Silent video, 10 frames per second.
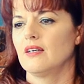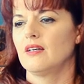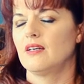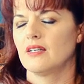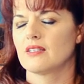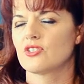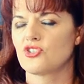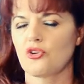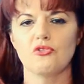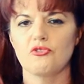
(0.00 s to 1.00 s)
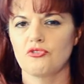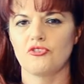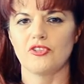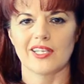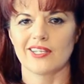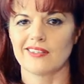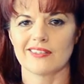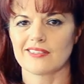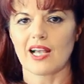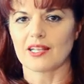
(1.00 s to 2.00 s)
so fulfilling and
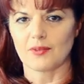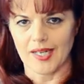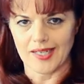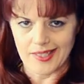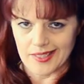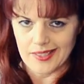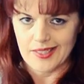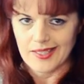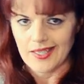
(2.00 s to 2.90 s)
exactly what I needed.